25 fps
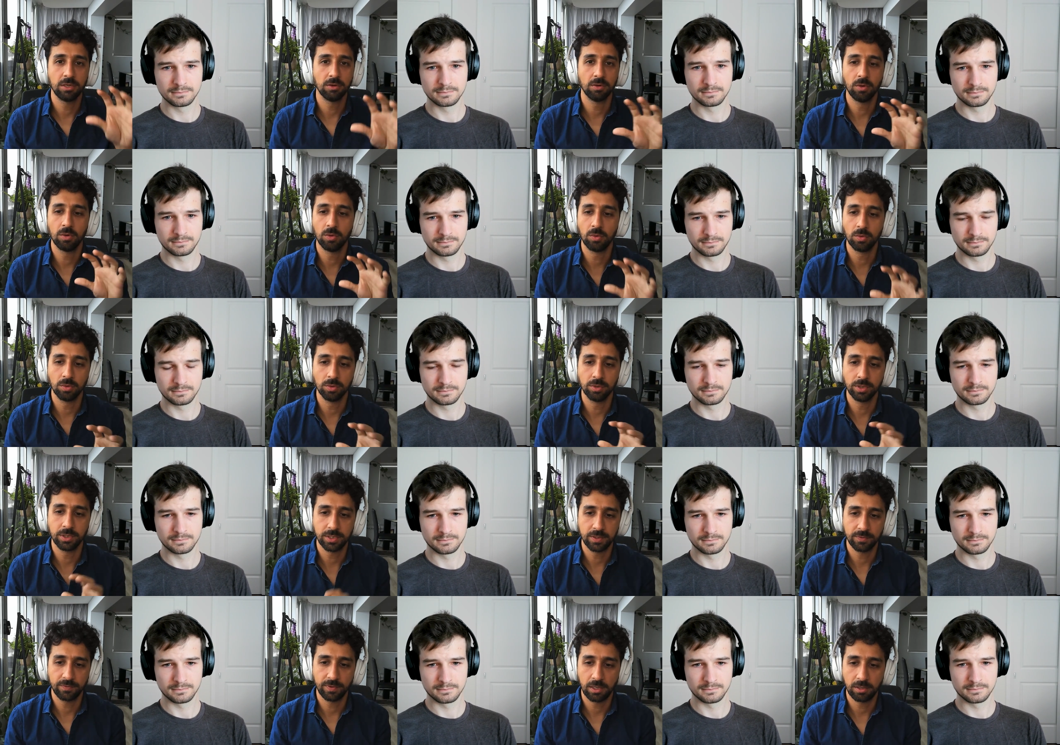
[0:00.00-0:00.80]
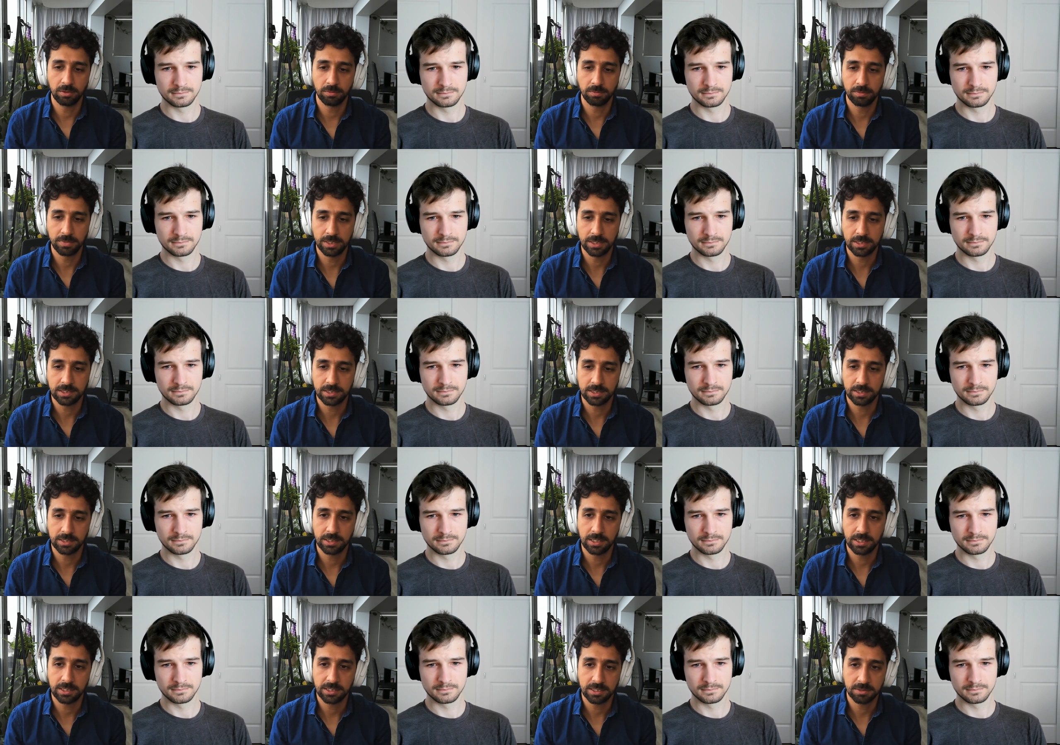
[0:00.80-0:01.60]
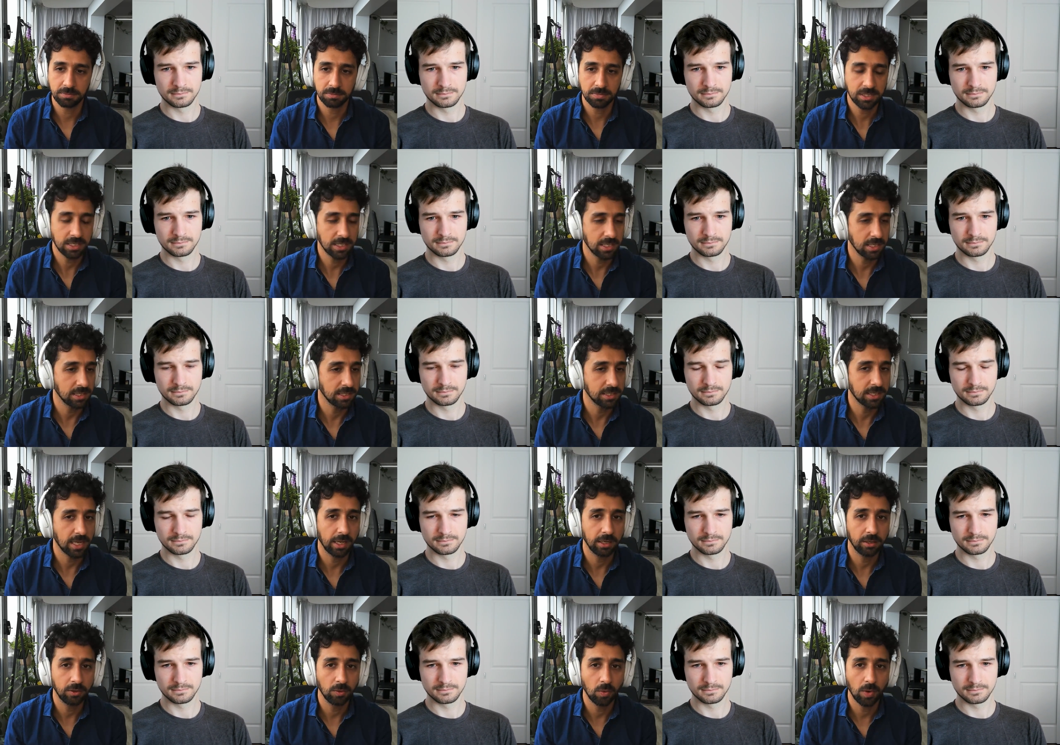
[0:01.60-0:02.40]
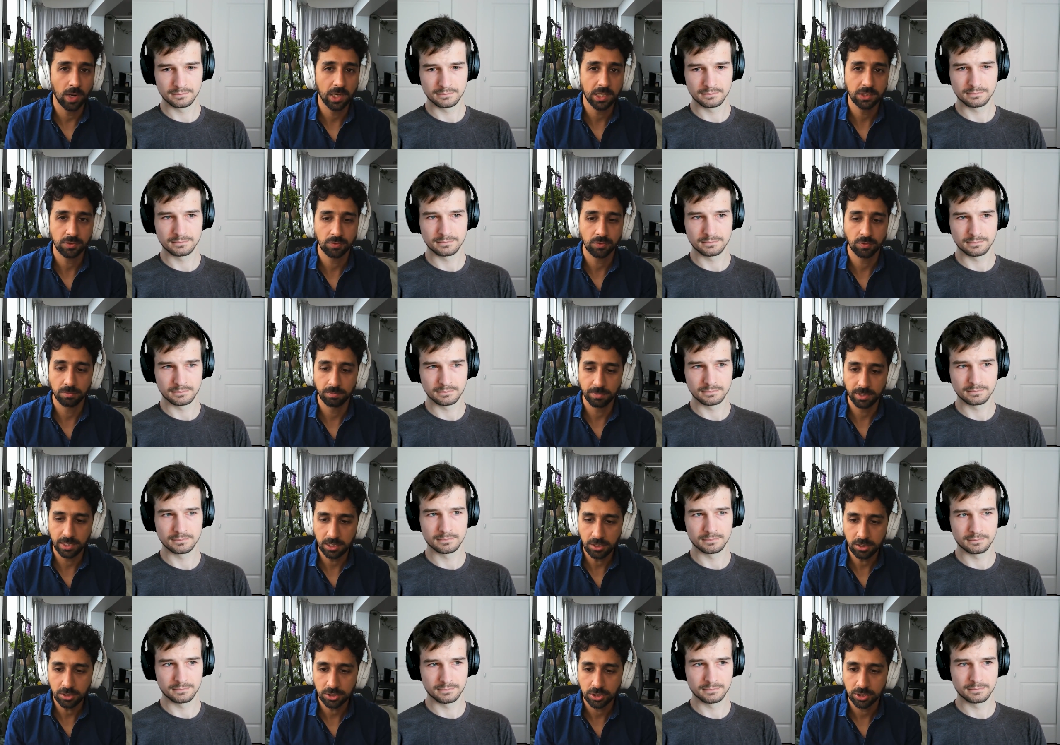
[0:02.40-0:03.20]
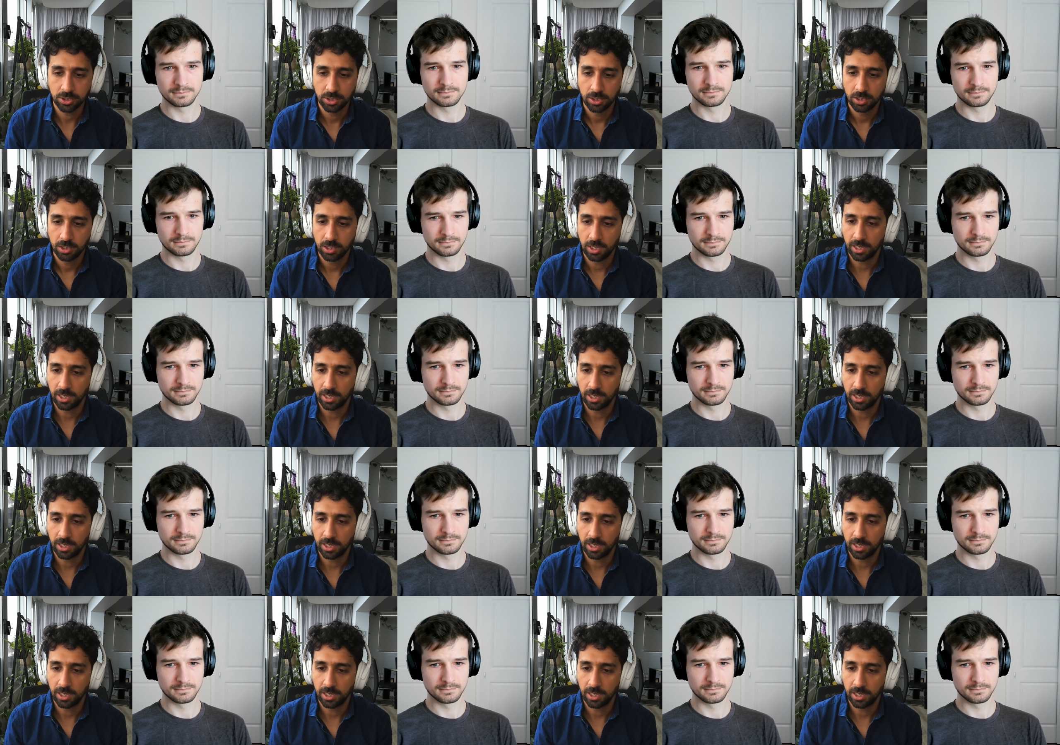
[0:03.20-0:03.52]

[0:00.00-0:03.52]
Speaker 1: here are all the developments and, and some key takeaways from each,